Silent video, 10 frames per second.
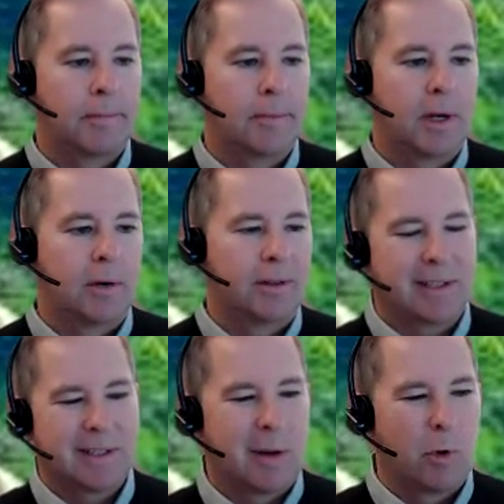You know, at
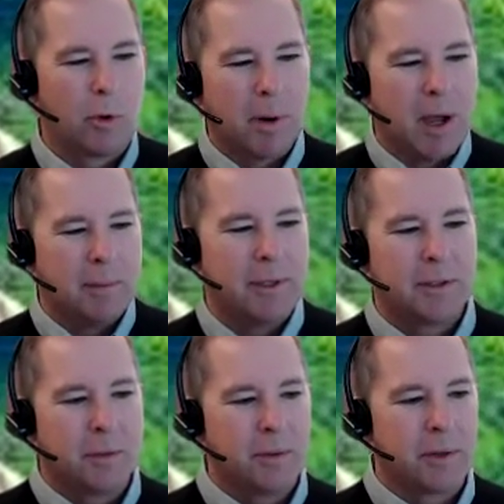that time, we were probably
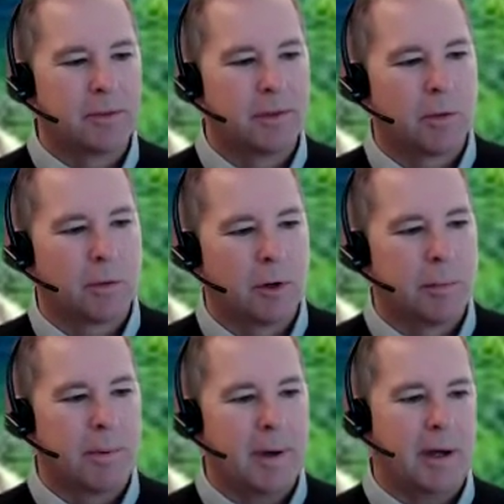doing as a group
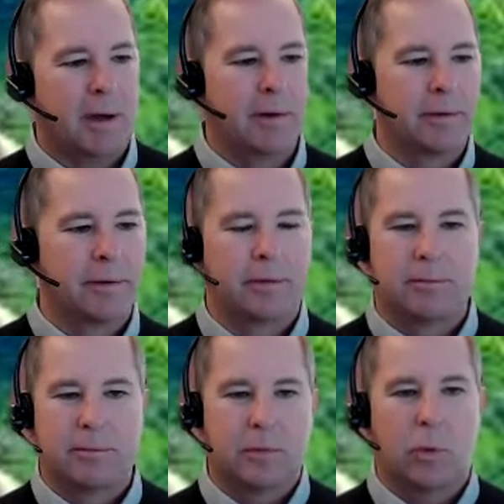about
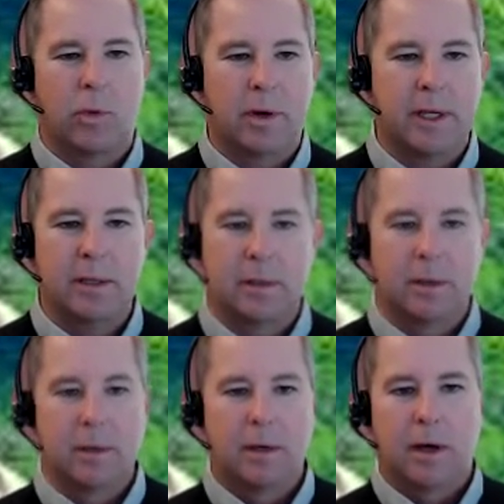120,
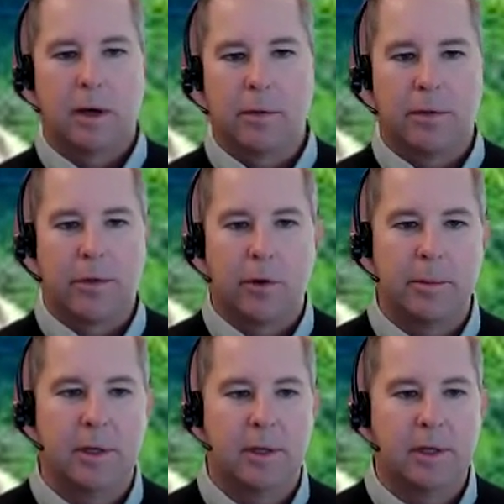130
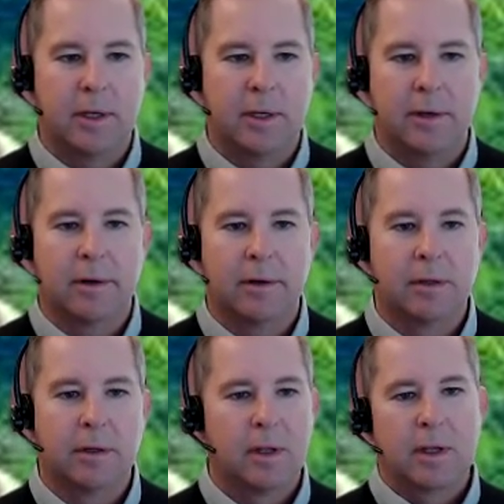million a year.
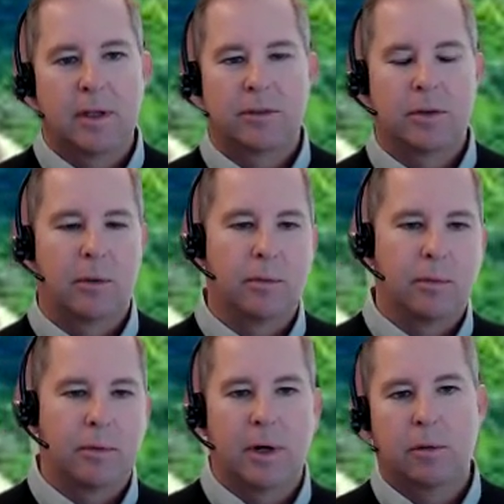So,
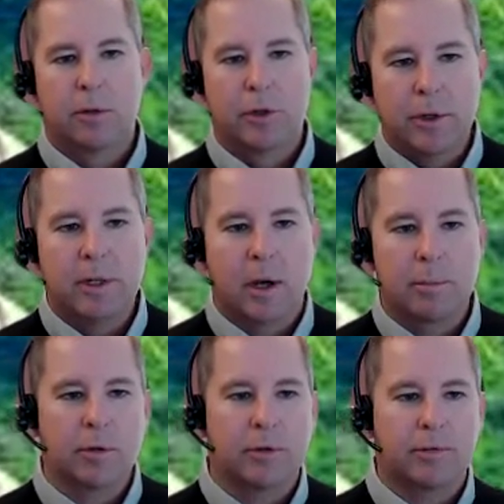you know, good
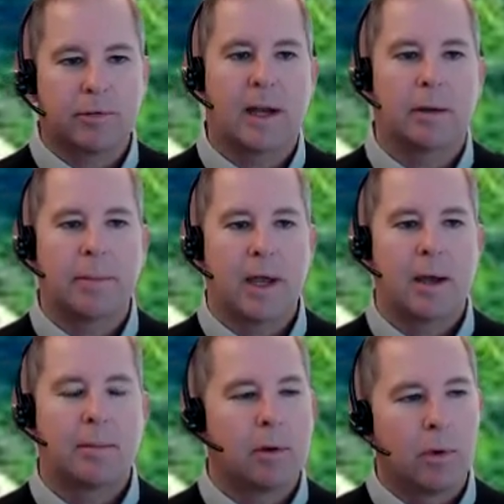numbers for
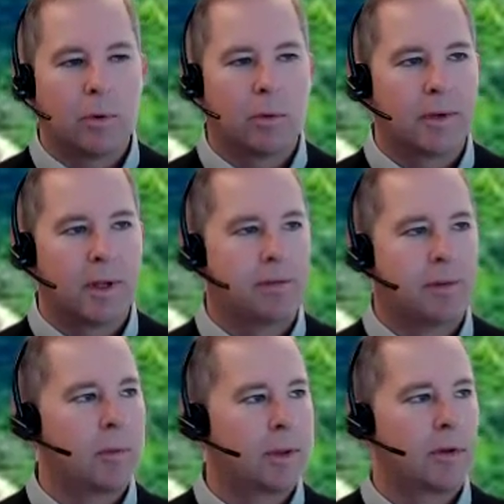Alabama. We were
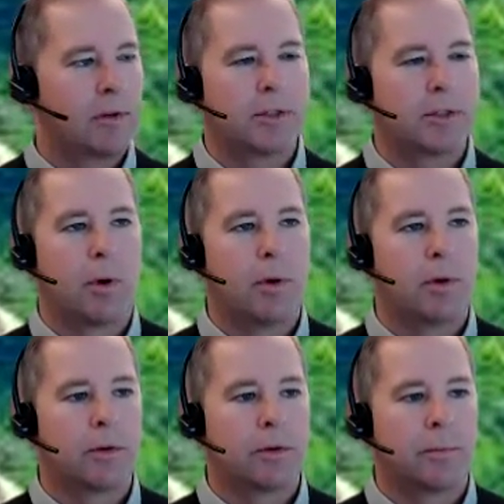definitely one of the largest
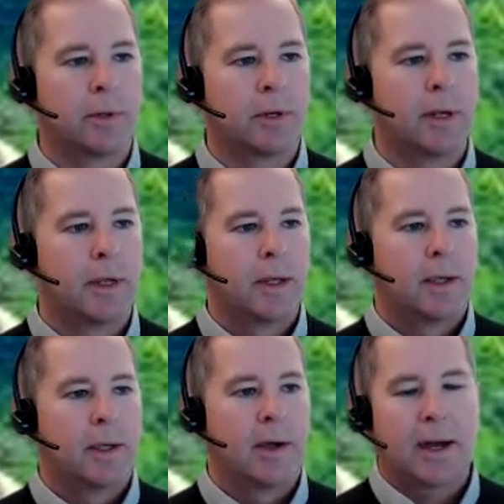brokers, but,
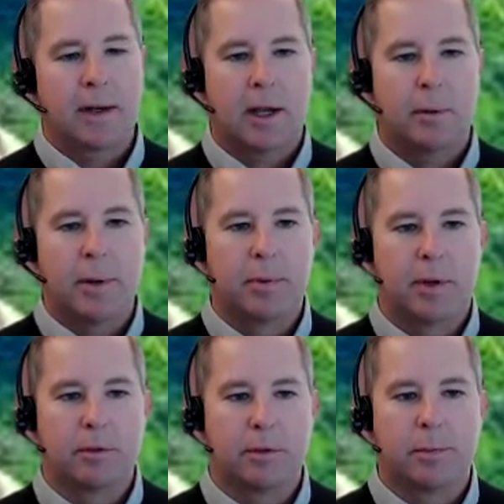you know, I had a lot of people
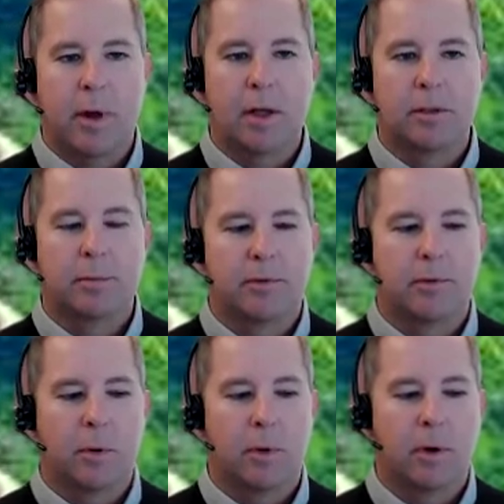I was responsible
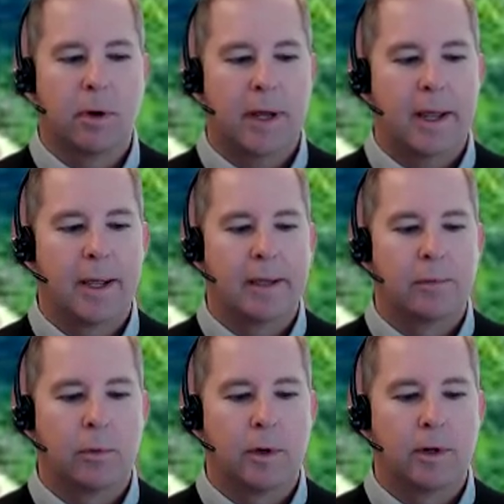for
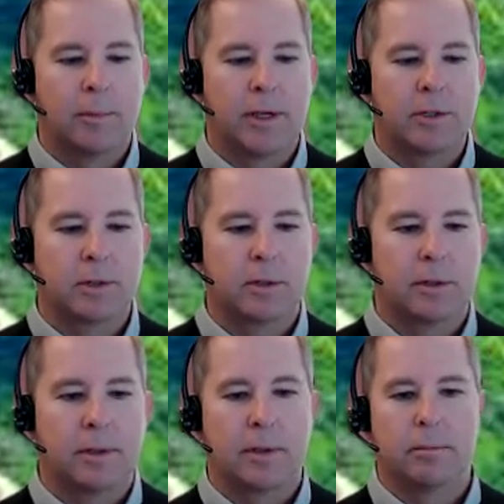and wanted to make sure
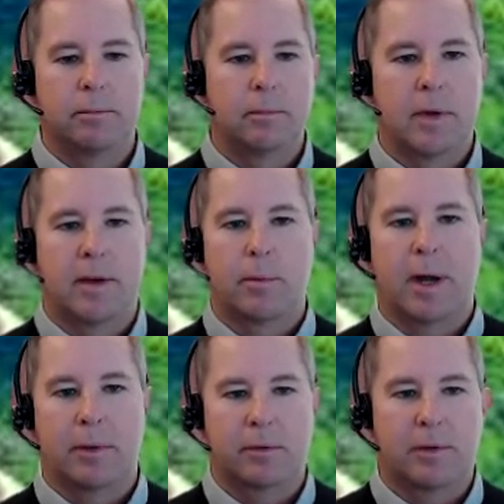that
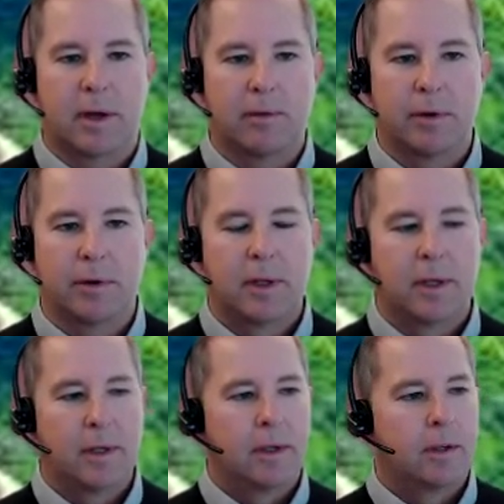everybody was covered.
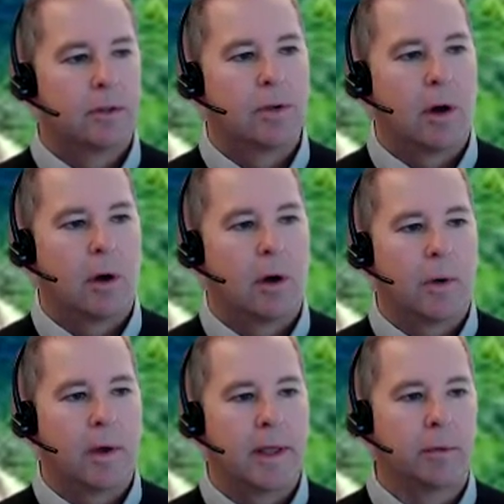
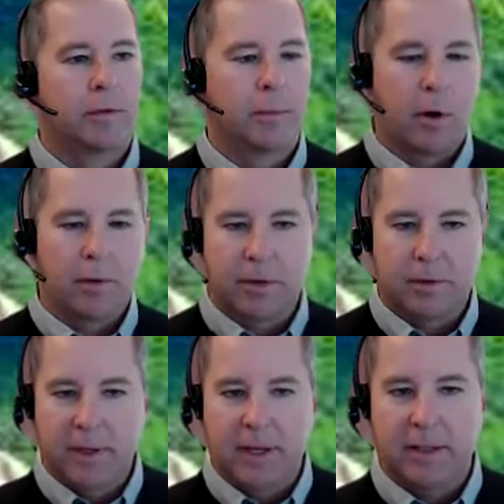So it was the perfect
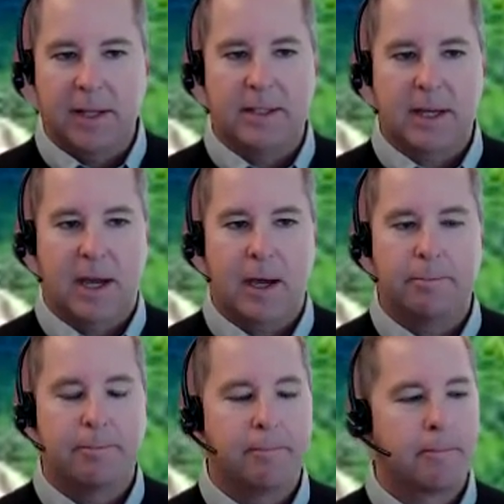fit at that time.